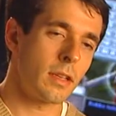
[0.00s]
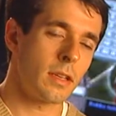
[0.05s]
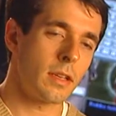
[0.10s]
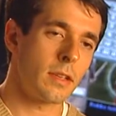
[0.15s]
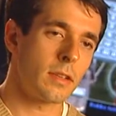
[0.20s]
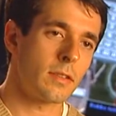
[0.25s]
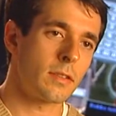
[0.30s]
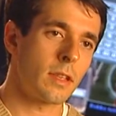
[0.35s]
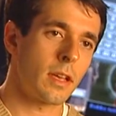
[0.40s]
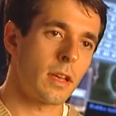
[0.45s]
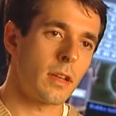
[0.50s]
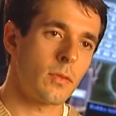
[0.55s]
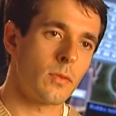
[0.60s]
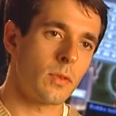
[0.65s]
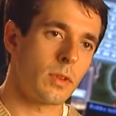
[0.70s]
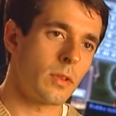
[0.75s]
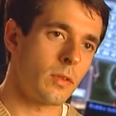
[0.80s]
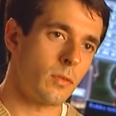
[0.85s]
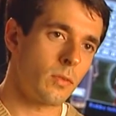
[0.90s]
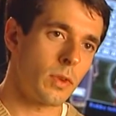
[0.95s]
is that
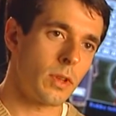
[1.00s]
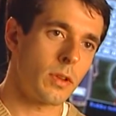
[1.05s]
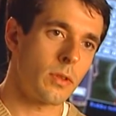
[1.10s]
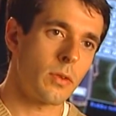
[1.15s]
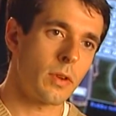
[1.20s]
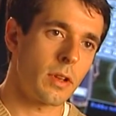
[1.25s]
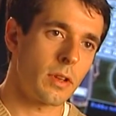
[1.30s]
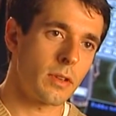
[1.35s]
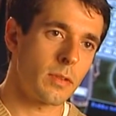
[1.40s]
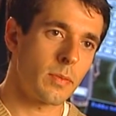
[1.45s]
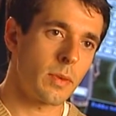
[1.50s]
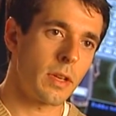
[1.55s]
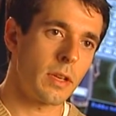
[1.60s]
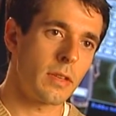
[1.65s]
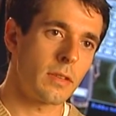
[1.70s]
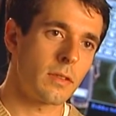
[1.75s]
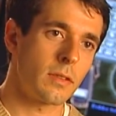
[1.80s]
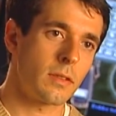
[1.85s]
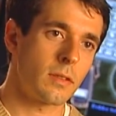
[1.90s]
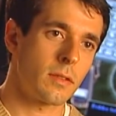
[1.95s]
we, we create a
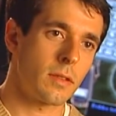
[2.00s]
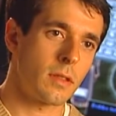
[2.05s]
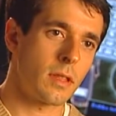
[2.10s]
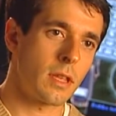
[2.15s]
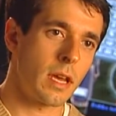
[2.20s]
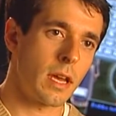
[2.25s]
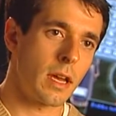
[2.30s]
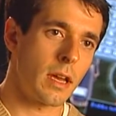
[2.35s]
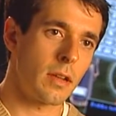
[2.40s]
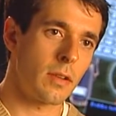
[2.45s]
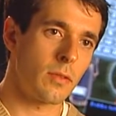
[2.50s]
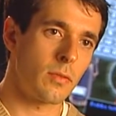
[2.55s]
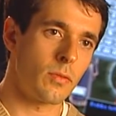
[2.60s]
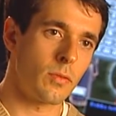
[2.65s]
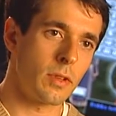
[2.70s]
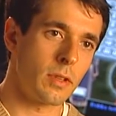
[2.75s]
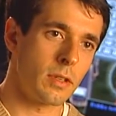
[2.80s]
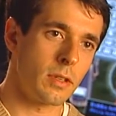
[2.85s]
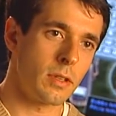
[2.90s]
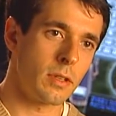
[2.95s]
space that
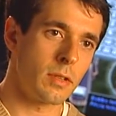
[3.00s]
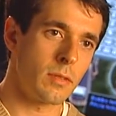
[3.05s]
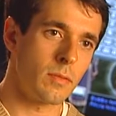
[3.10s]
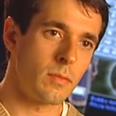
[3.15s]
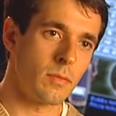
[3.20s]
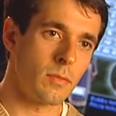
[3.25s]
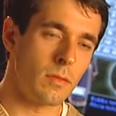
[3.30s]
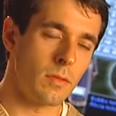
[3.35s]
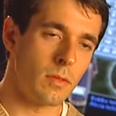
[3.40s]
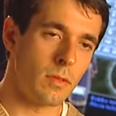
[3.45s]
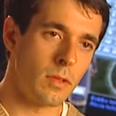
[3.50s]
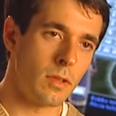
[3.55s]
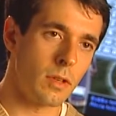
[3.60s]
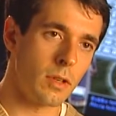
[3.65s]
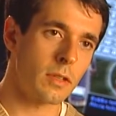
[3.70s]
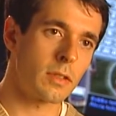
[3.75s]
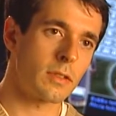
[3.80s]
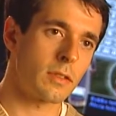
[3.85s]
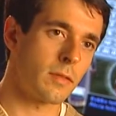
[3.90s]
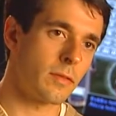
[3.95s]
really
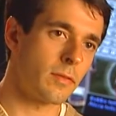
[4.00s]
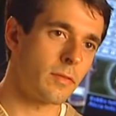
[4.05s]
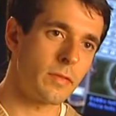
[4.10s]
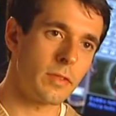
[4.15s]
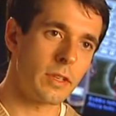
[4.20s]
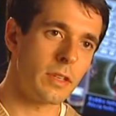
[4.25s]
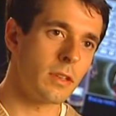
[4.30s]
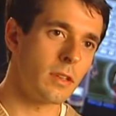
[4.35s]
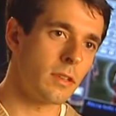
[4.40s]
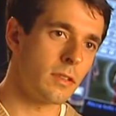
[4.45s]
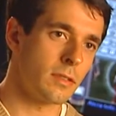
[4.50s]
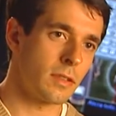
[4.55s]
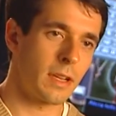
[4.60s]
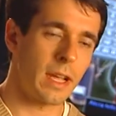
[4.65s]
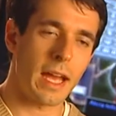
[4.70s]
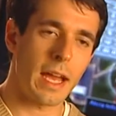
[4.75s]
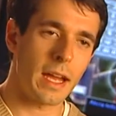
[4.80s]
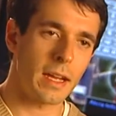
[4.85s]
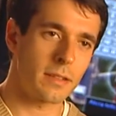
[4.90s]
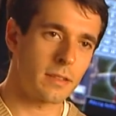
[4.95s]
looks and feels and
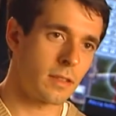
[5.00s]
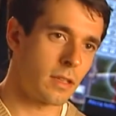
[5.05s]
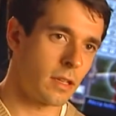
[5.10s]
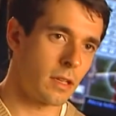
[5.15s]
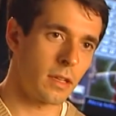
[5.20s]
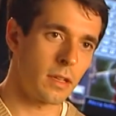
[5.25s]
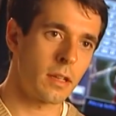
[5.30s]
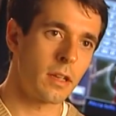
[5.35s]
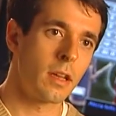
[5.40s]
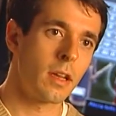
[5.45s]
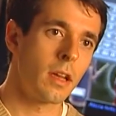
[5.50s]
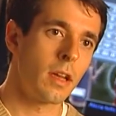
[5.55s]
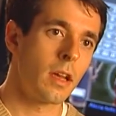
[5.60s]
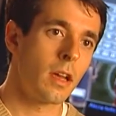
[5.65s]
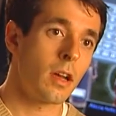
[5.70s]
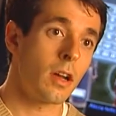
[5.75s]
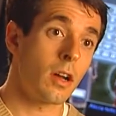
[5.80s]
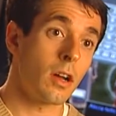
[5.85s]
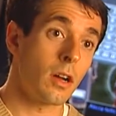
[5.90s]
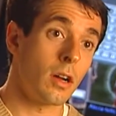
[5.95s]
acts like
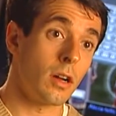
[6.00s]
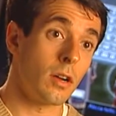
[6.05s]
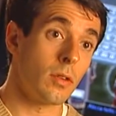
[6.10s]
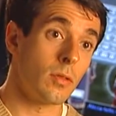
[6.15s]
a